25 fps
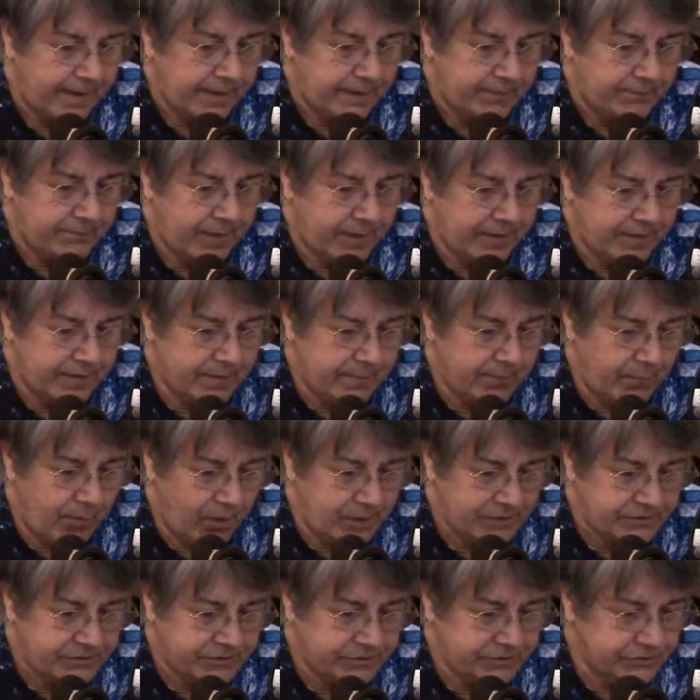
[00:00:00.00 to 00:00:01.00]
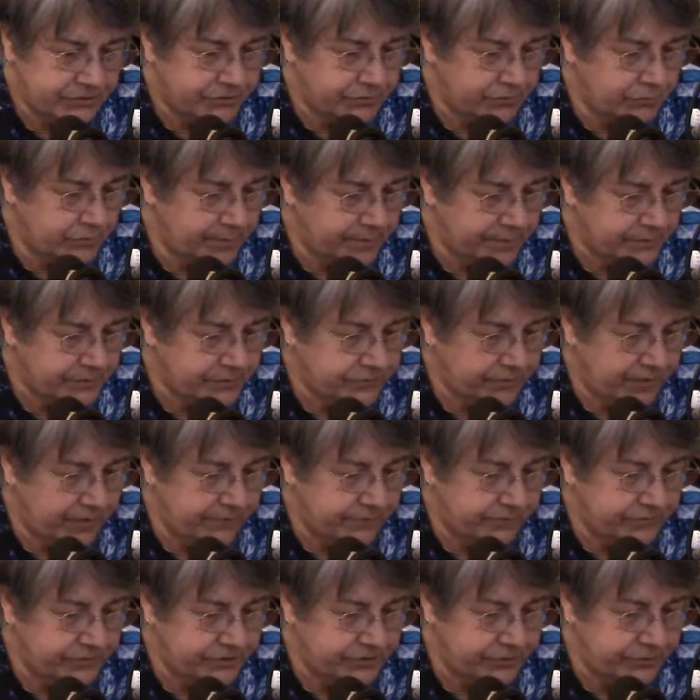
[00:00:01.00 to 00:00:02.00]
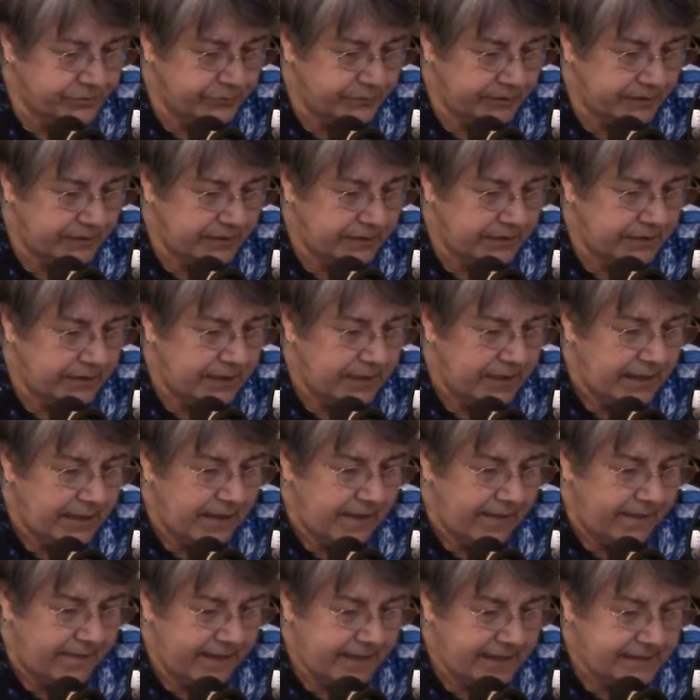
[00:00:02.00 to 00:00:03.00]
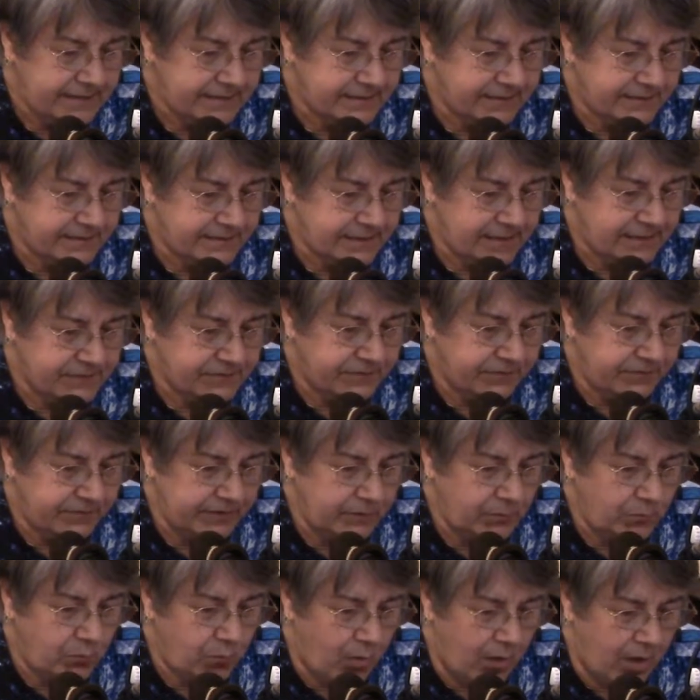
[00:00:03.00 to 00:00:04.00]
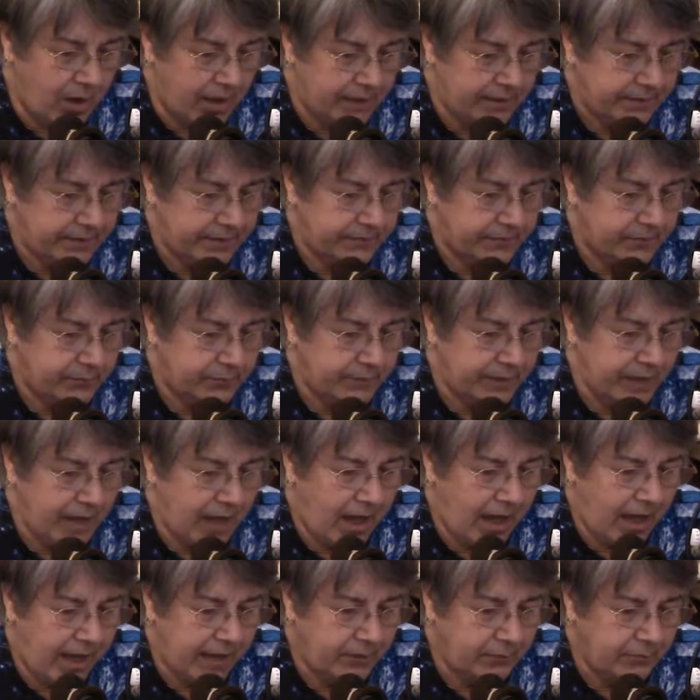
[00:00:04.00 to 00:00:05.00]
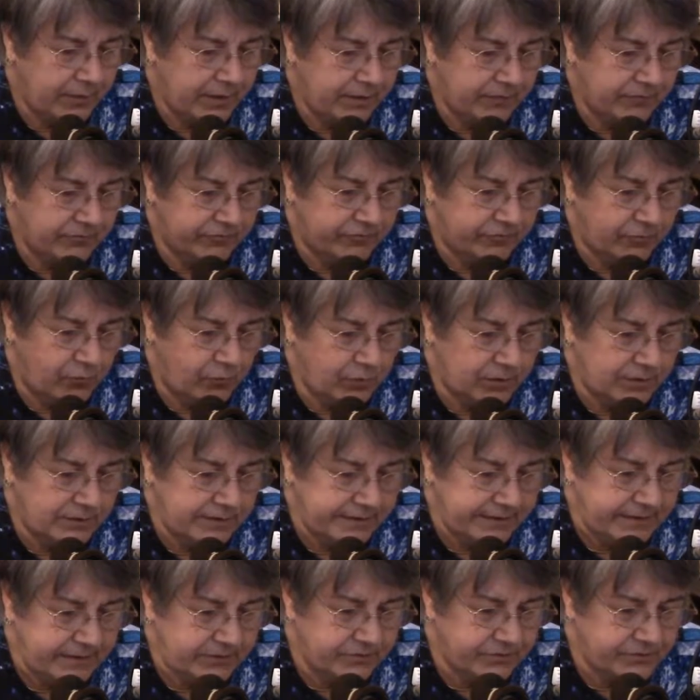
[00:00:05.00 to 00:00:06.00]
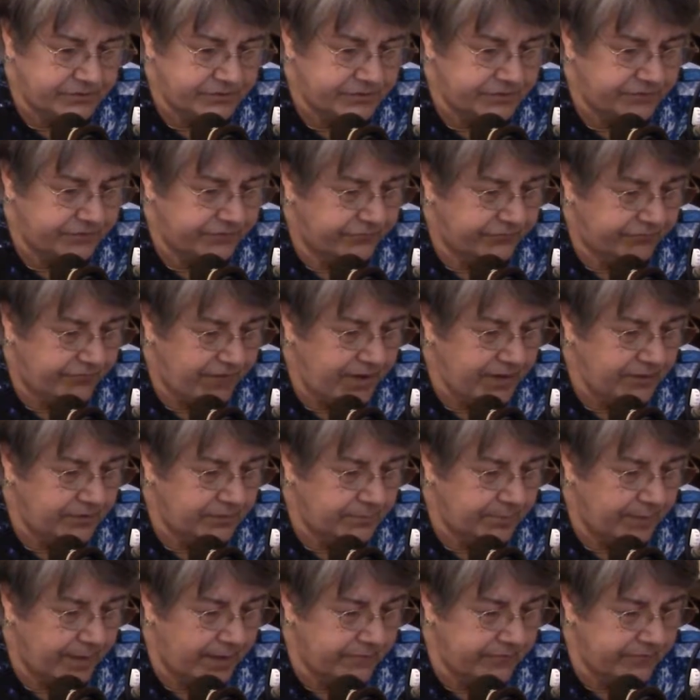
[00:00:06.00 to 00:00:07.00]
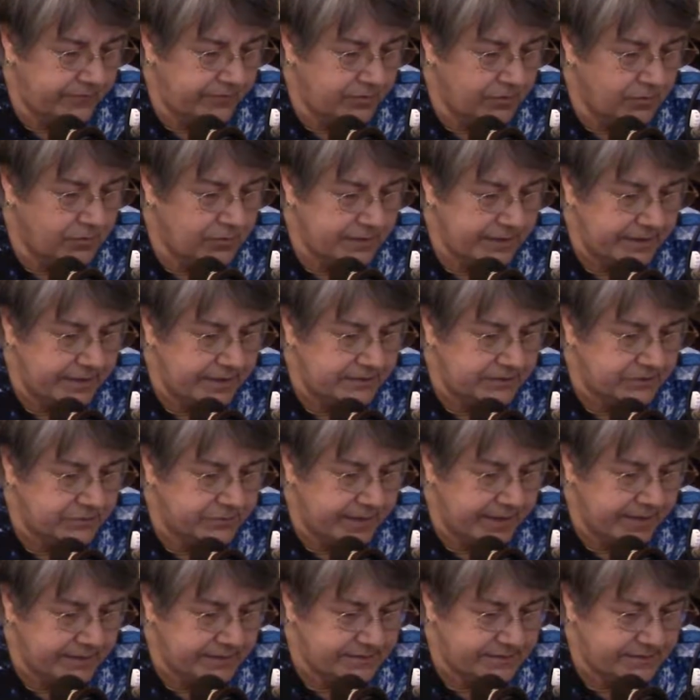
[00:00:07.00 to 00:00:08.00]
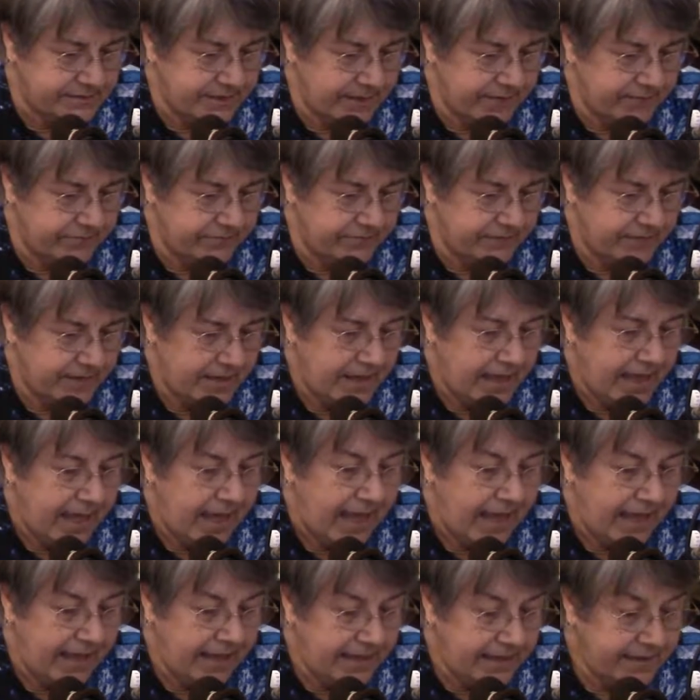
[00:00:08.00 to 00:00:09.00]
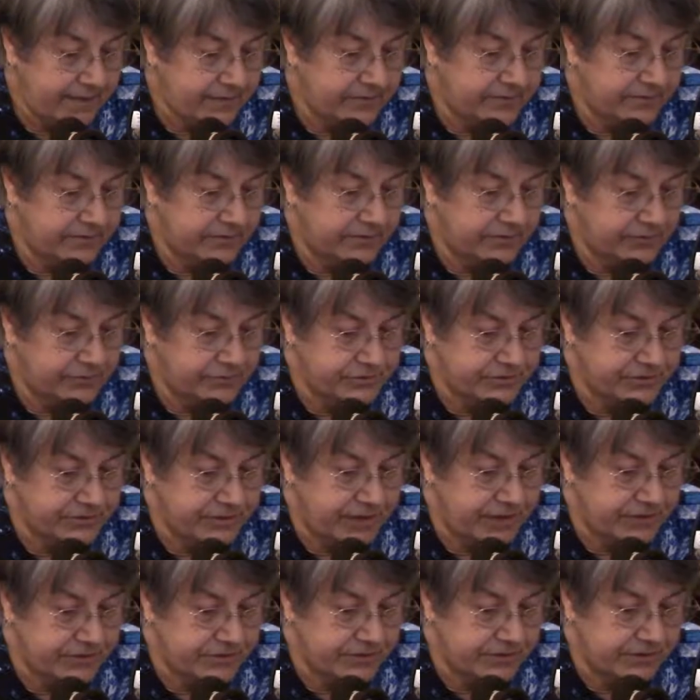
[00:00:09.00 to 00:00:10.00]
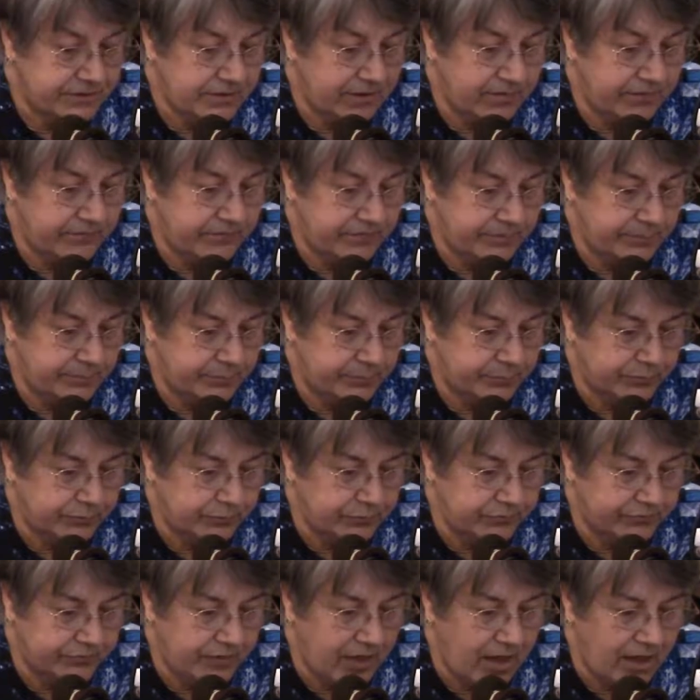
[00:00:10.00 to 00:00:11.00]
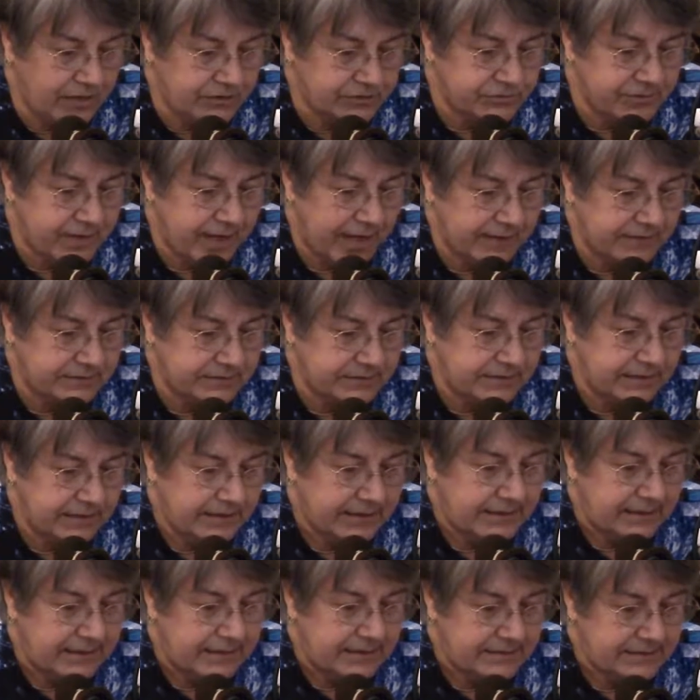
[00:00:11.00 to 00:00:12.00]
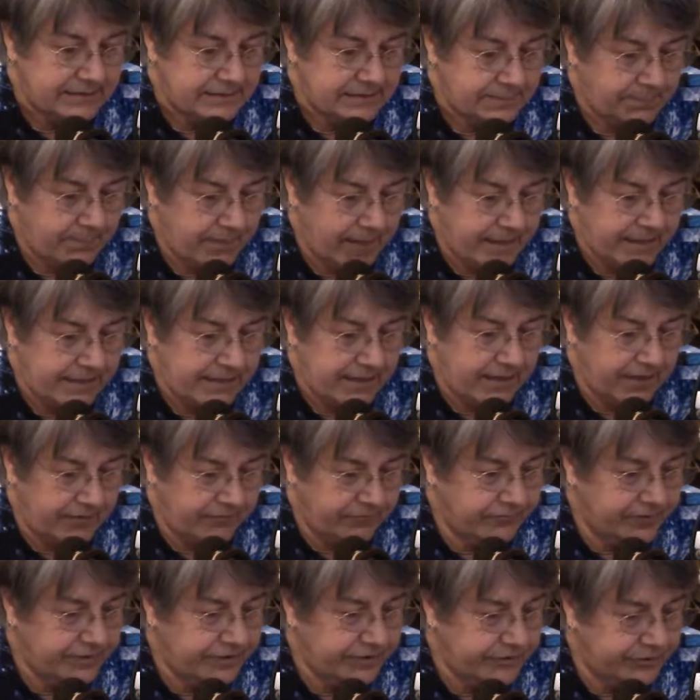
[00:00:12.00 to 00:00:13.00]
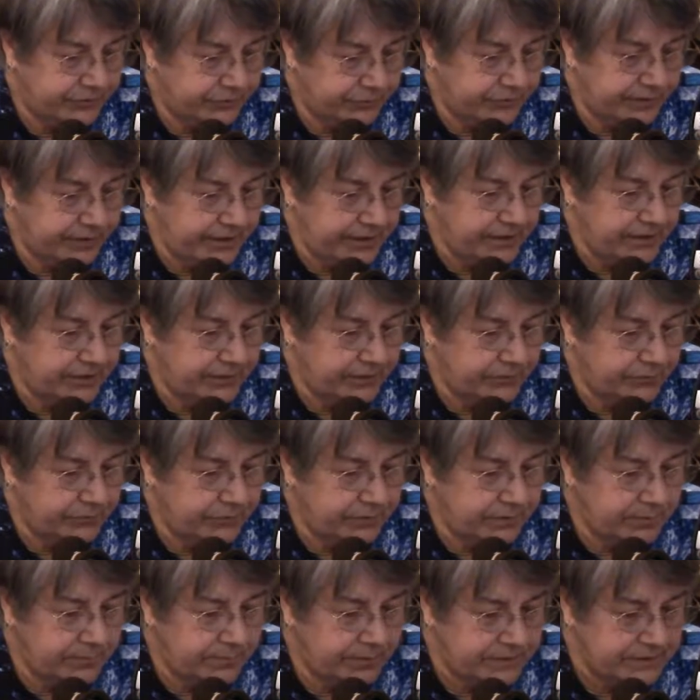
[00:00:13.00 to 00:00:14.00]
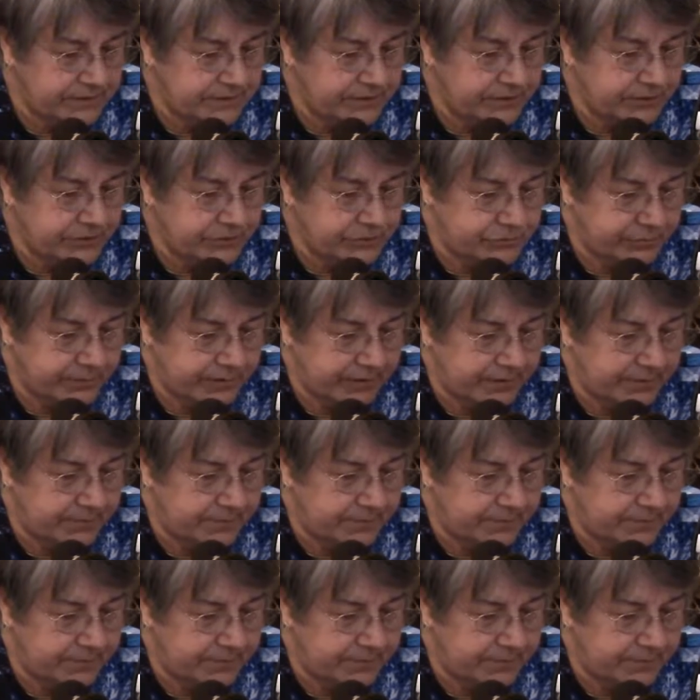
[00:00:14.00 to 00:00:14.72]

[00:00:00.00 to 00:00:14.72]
by the Boston School Bus Drivers Union, they successfully won the rehiring of 4 leaders fired by Veolia Transdev and the negotiation of an improved contract despite every dirty union-busting trick